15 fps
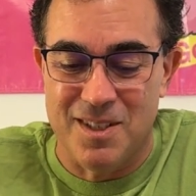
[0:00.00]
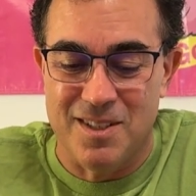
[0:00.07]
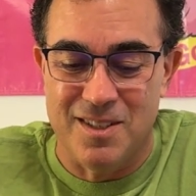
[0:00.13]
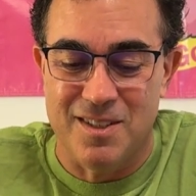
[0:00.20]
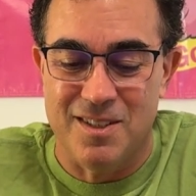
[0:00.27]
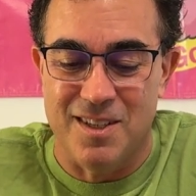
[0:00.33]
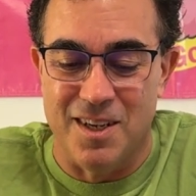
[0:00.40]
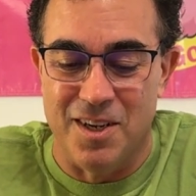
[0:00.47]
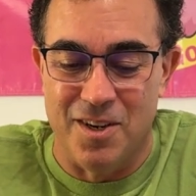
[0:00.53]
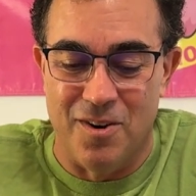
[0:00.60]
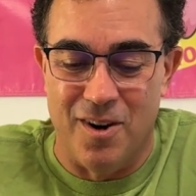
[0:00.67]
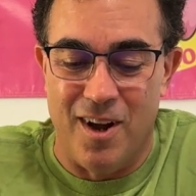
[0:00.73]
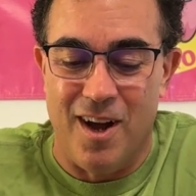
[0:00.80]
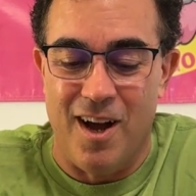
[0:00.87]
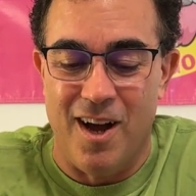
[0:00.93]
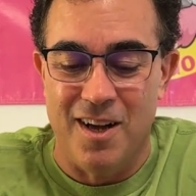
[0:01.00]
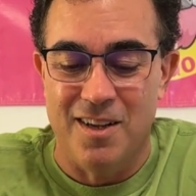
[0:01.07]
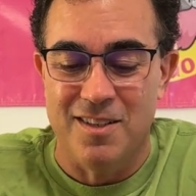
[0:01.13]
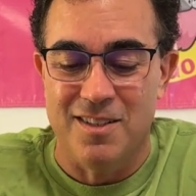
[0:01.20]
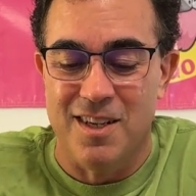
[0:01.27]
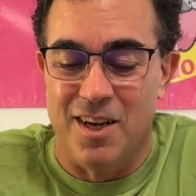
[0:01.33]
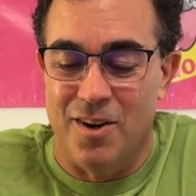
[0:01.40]
say
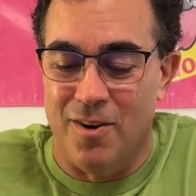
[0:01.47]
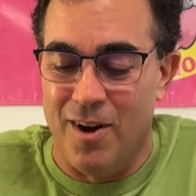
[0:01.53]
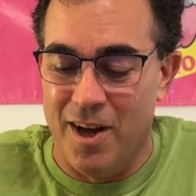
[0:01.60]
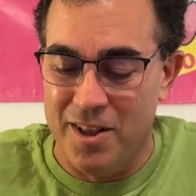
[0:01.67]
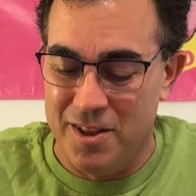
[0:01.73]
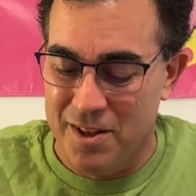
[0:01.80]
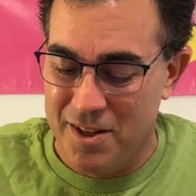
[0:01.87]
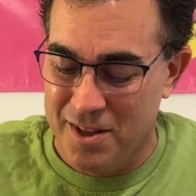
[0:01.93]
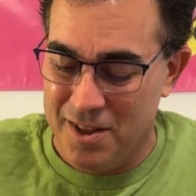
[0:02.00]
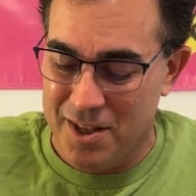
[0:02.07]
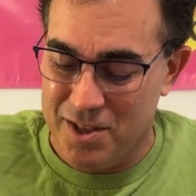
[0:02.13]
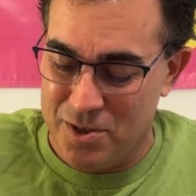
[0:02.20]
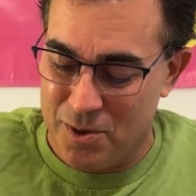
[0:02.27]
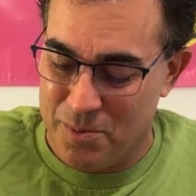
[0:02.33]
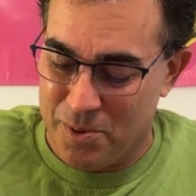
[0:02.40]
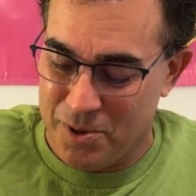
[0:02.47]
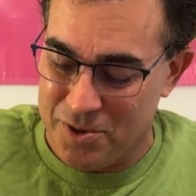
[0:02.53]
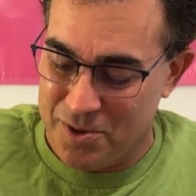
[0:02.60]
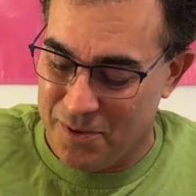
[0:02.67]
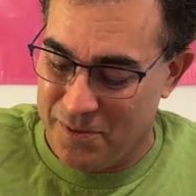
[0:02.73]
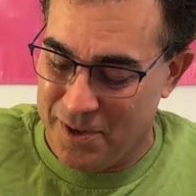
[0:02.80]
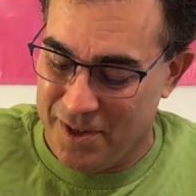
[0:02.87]
you're on this
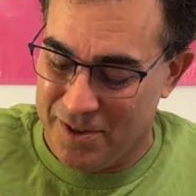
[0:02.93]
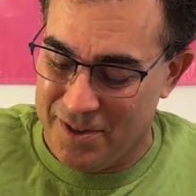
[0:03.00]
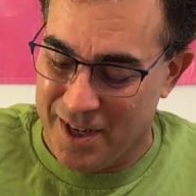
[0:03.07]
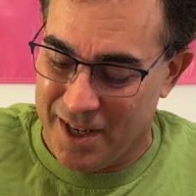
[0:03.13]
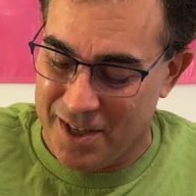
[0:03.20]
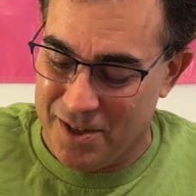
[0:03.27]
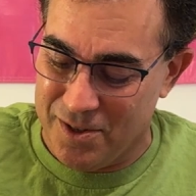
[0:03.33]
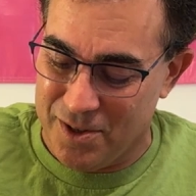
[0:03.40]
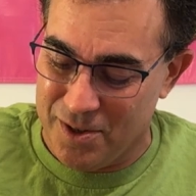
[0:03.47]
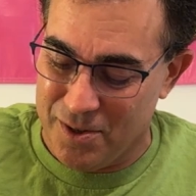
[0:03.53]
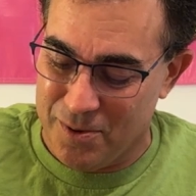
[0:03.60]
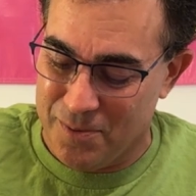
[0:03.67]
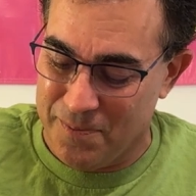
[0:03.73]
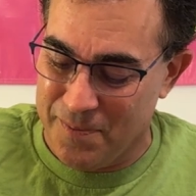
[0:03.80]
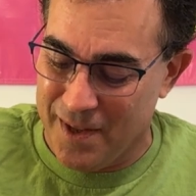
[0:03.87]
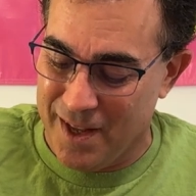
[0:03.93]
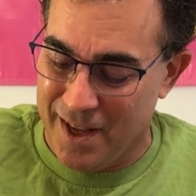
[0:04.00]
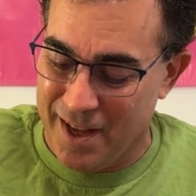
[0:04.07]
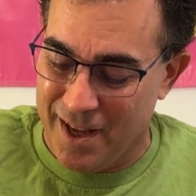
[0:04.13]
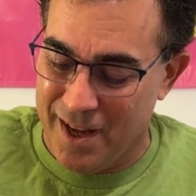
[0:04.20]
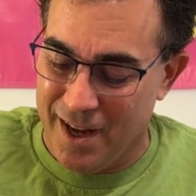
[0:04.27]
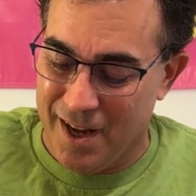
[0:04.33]
repulsor field and you do
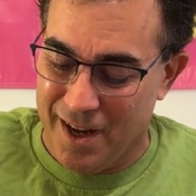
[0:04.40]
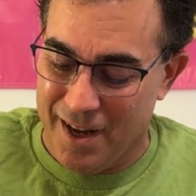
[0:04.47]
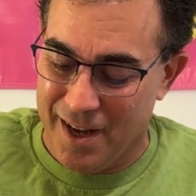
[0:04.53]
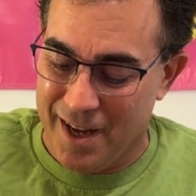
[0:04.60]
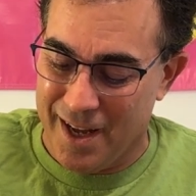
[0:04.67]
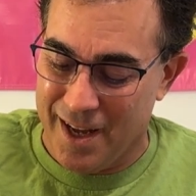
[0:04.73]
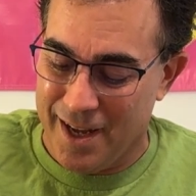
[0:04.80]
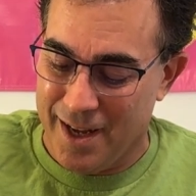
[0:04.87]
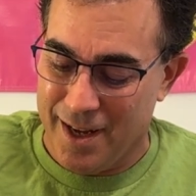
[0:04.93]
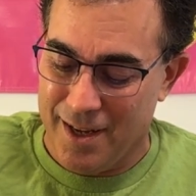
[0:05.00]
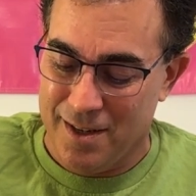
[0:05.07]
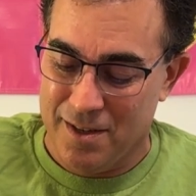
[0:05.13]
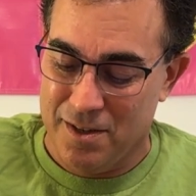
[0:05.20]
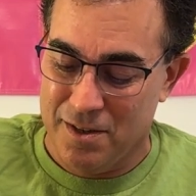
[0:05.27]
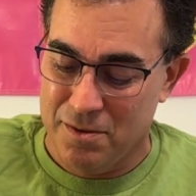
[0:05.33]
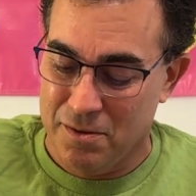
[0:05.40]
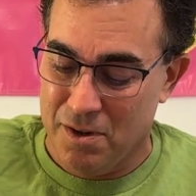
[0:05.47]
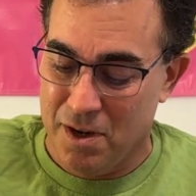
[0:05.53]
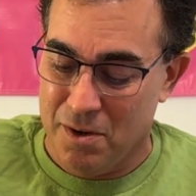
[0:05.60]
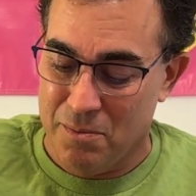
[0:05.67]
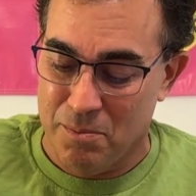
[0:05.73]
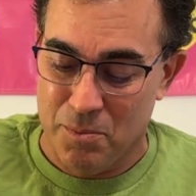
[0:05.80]
a
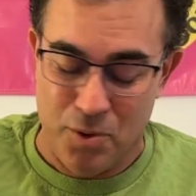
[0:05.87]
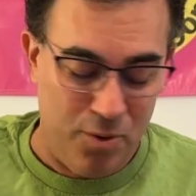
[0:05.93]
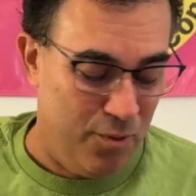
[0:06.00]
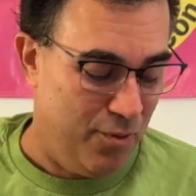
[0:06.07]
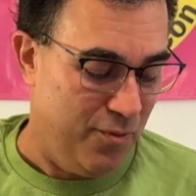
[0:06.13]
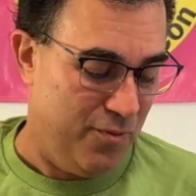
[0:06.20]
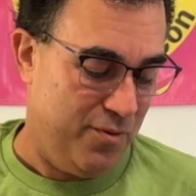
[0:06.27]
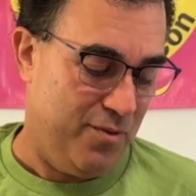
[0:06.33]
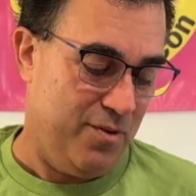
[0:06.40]
move